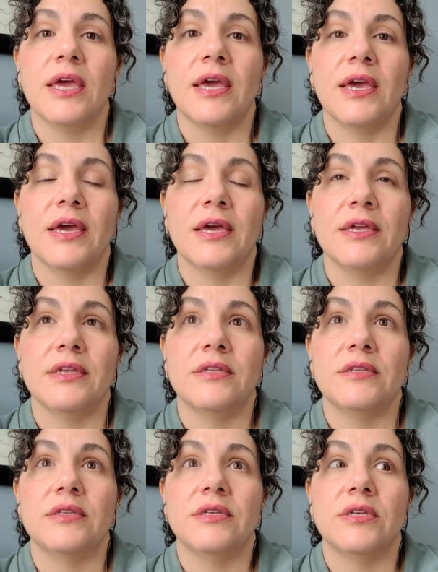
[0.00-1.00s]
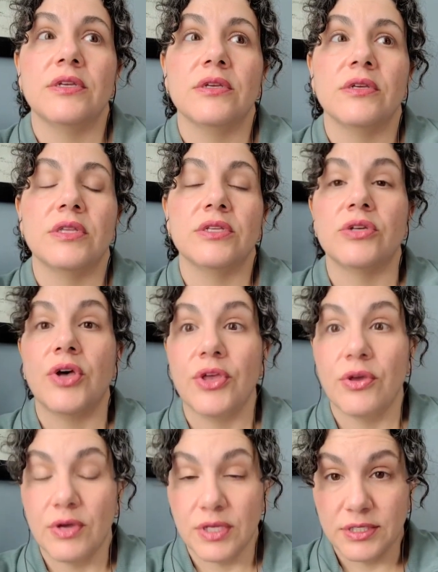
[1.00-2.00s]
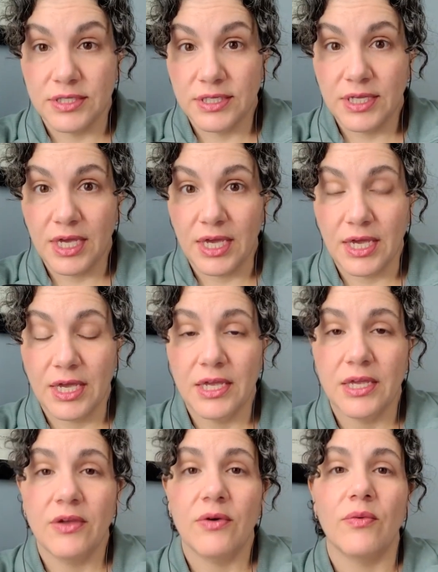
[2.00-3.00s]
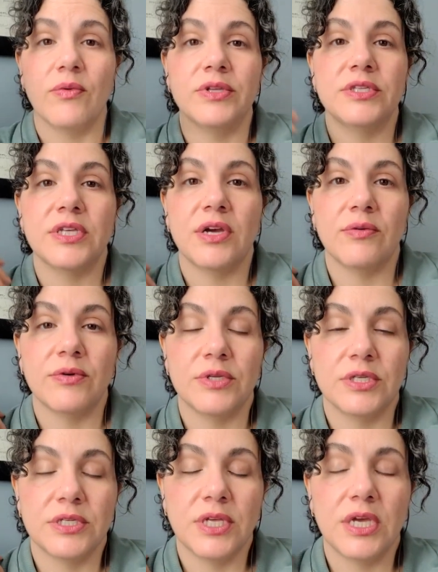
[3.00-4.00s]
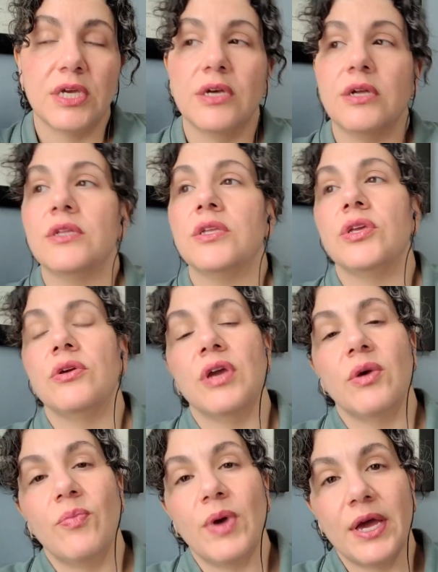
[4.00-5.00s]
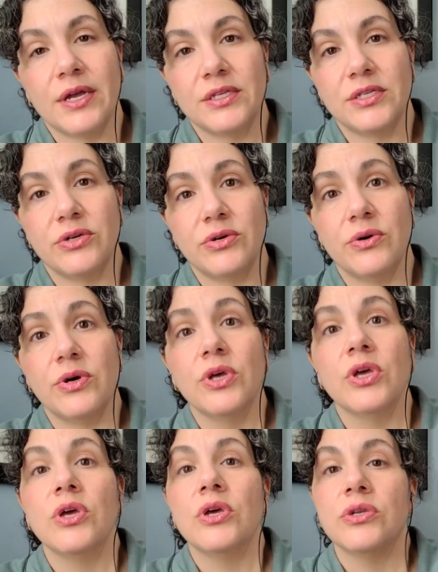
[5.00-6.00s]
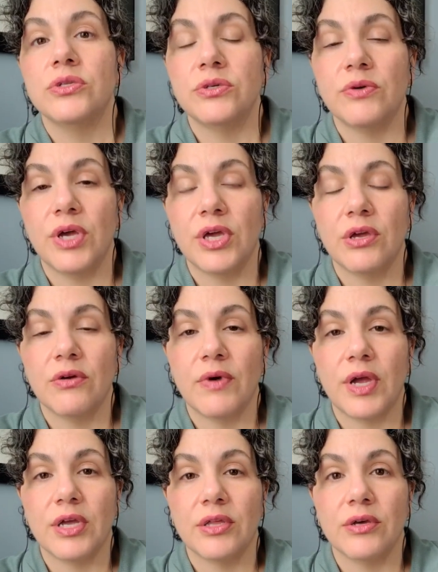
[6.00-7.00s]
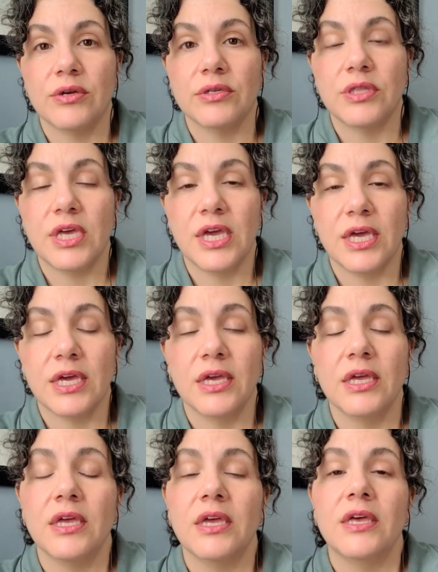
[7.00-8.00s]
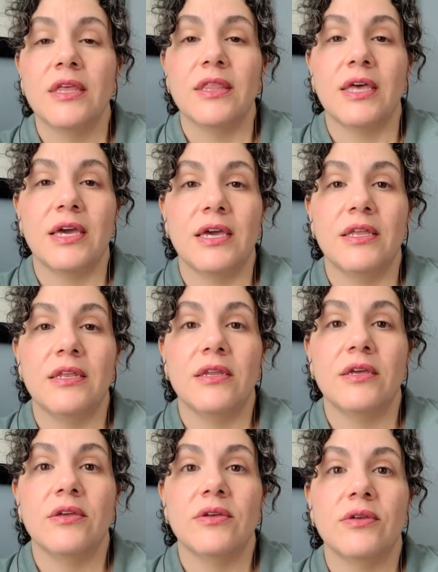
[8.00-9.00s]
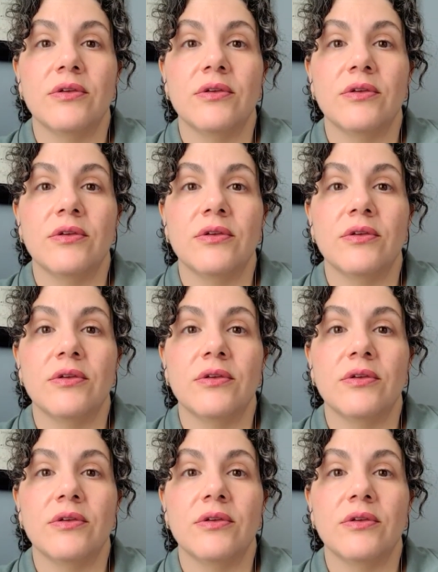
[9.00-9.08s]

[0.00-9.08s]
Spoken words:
and it's all you can see, once that wound is healed, you get back to doing your regular thing, then